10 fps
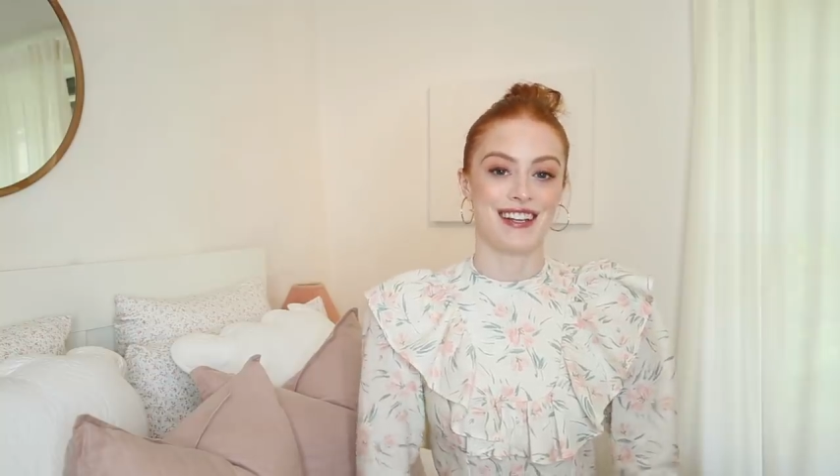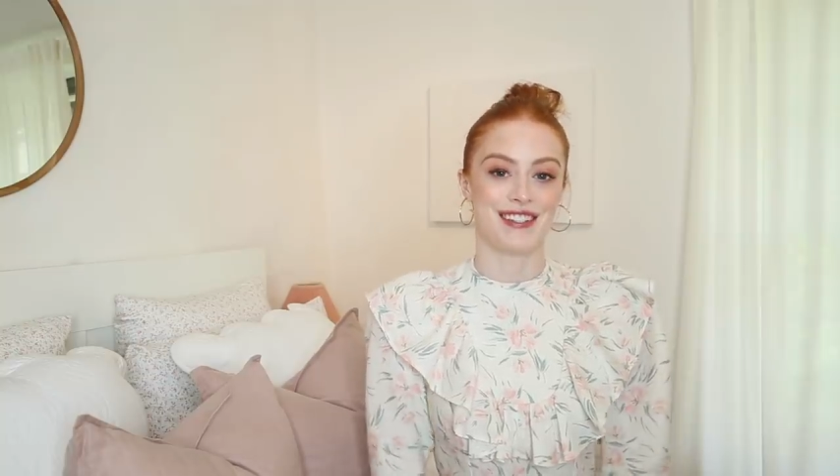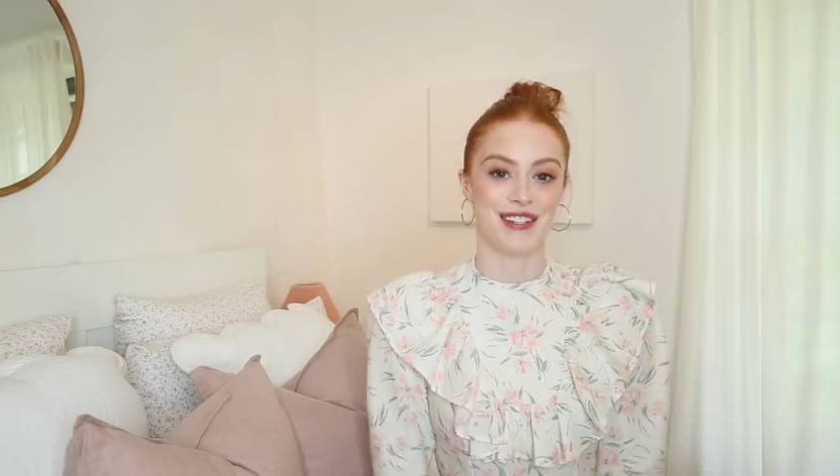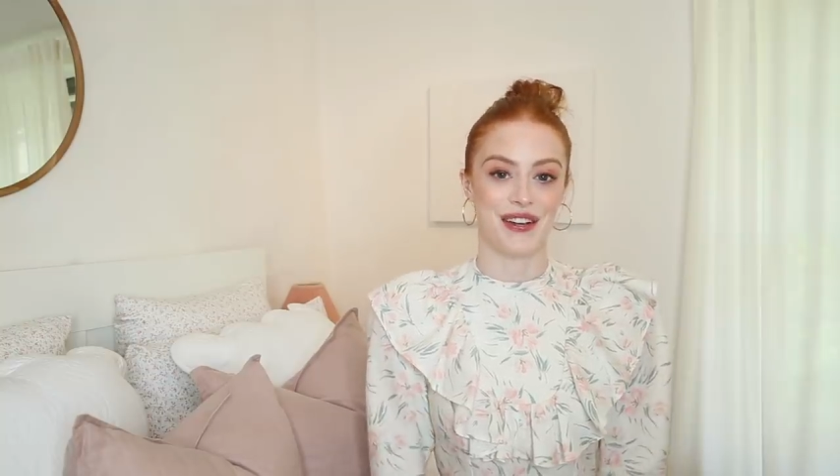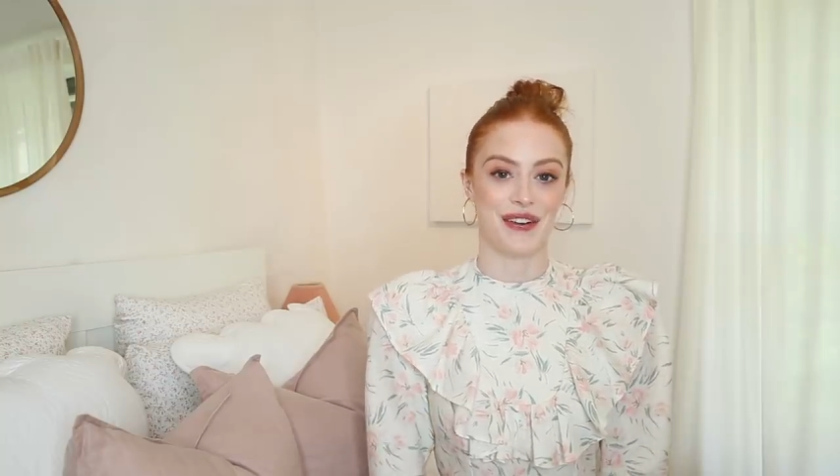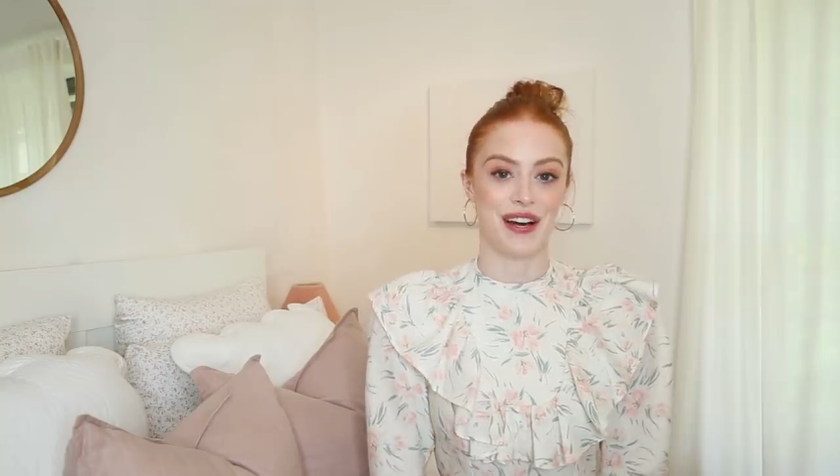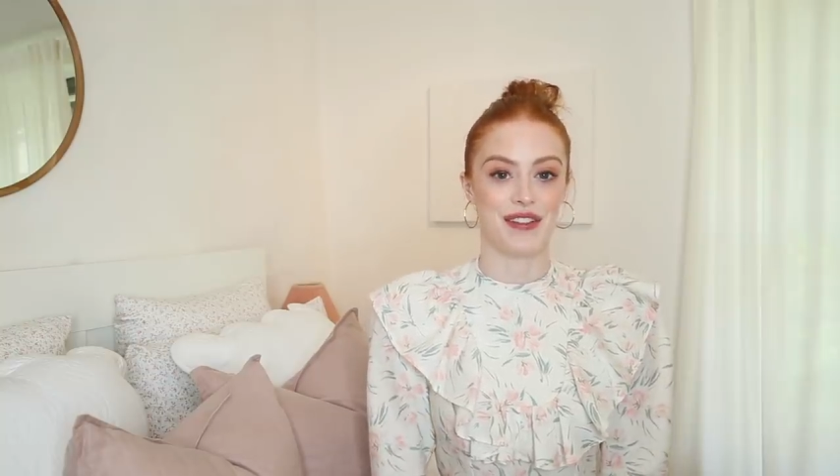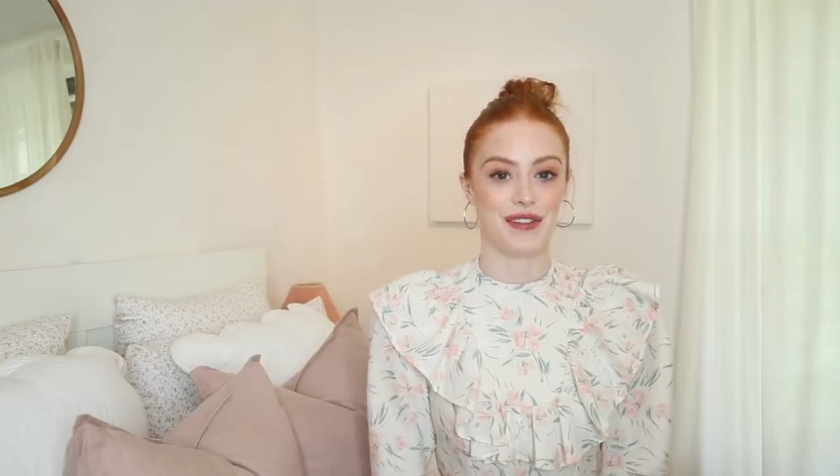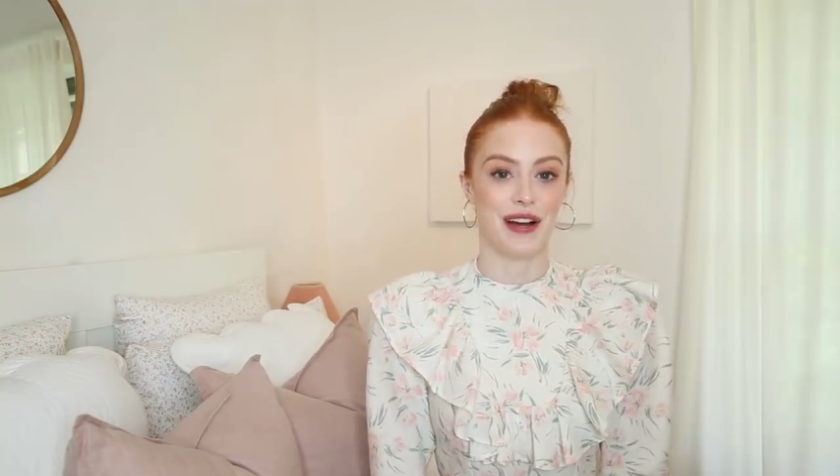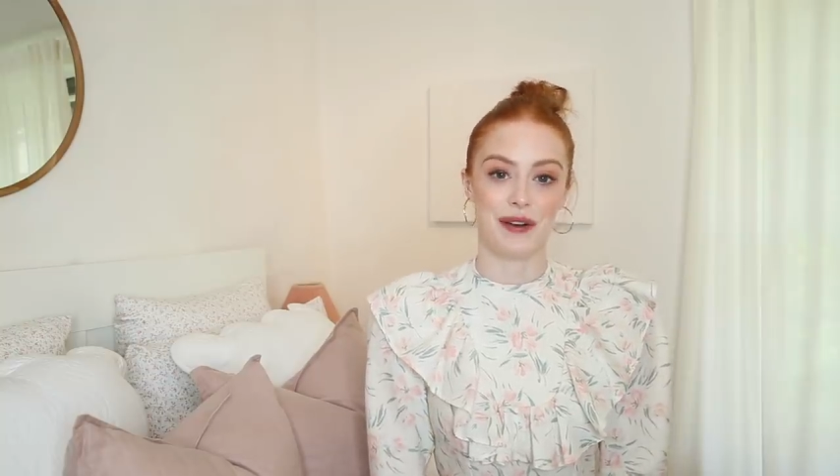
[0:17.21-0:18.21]
So I
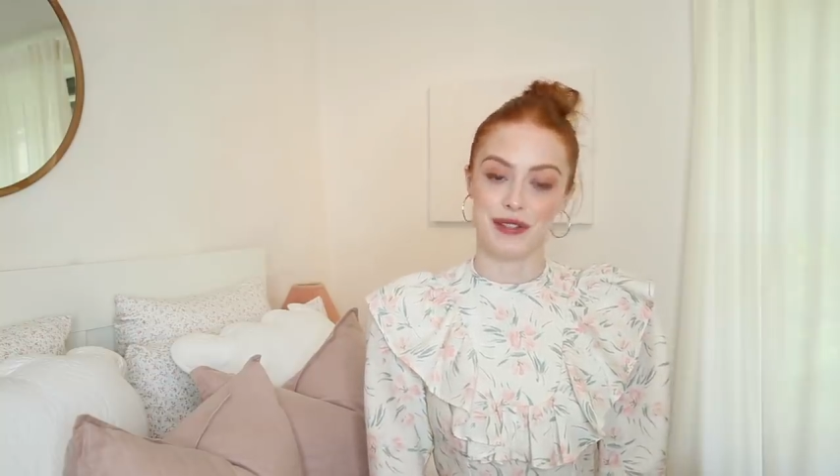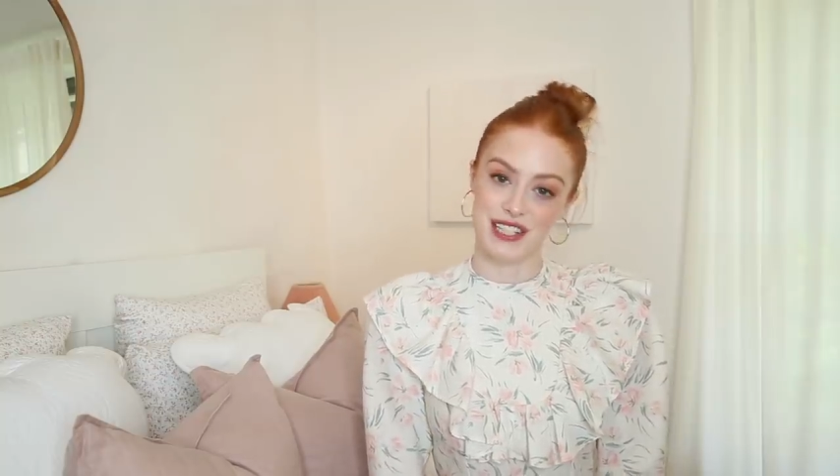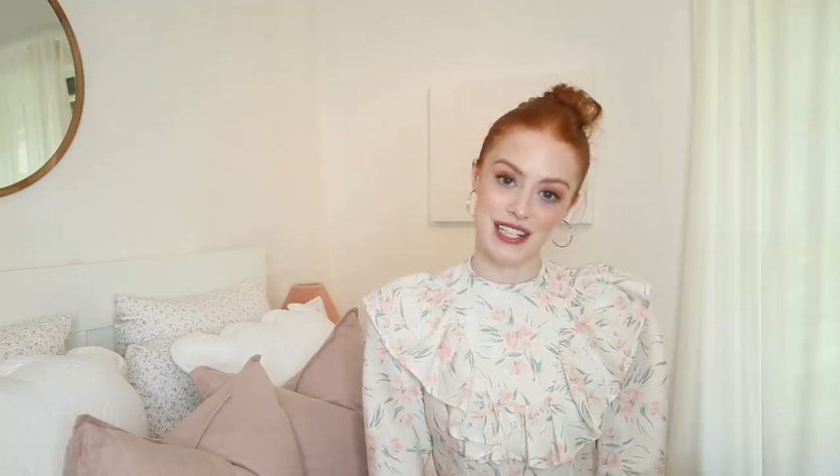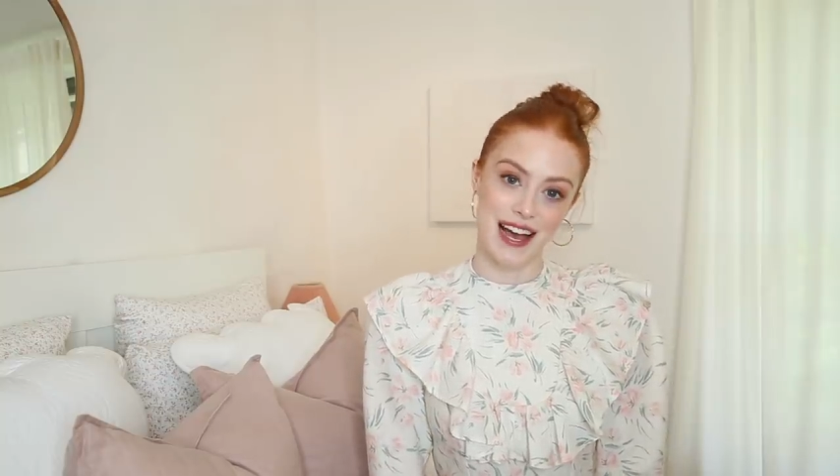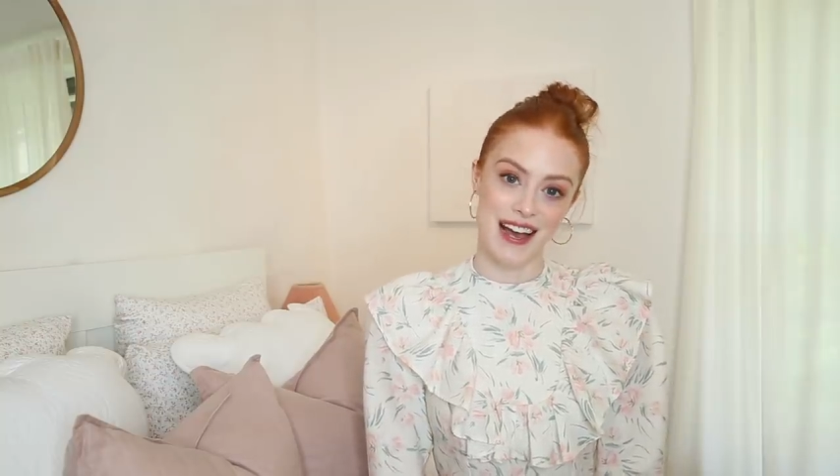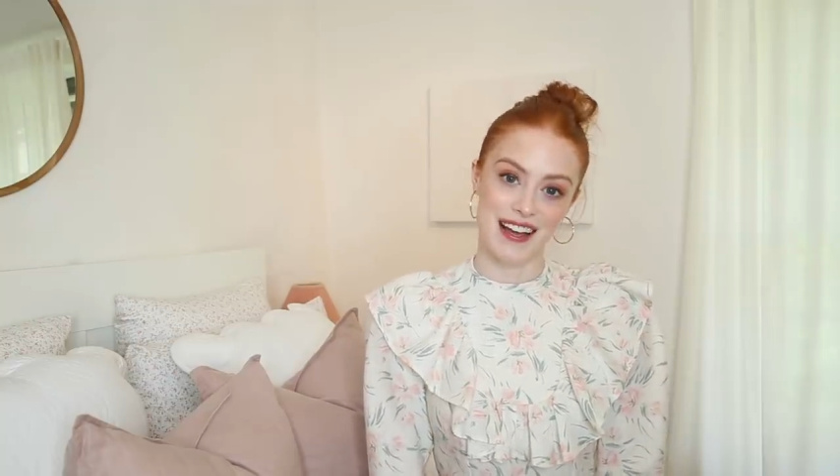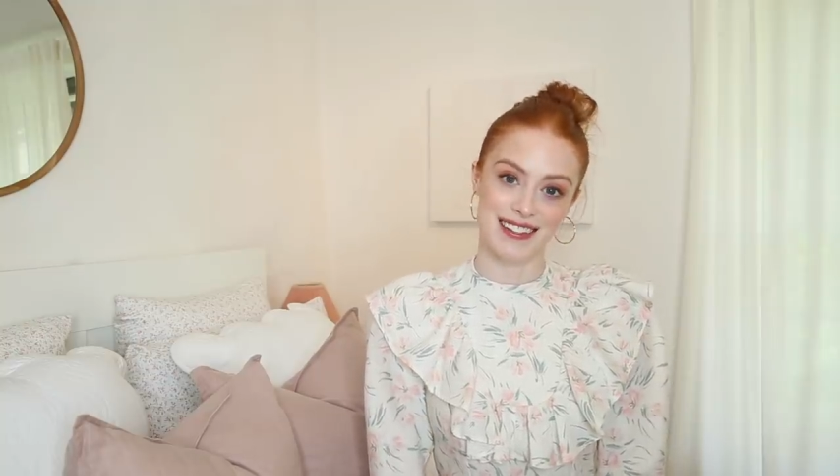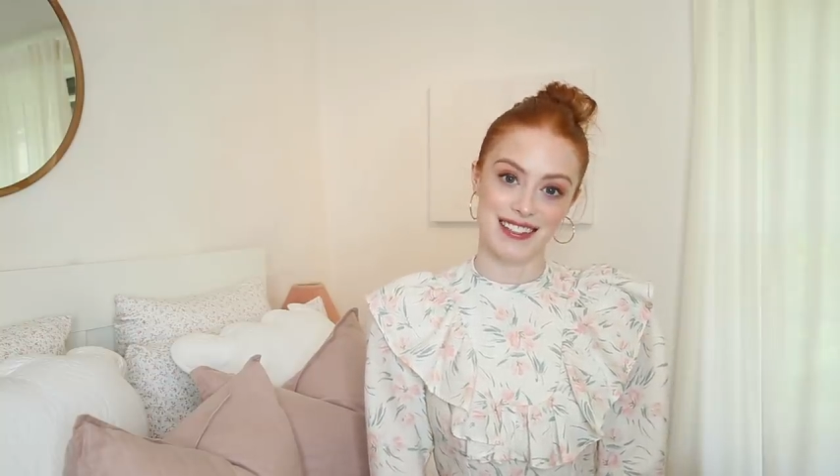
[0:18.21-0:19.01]
thought I would share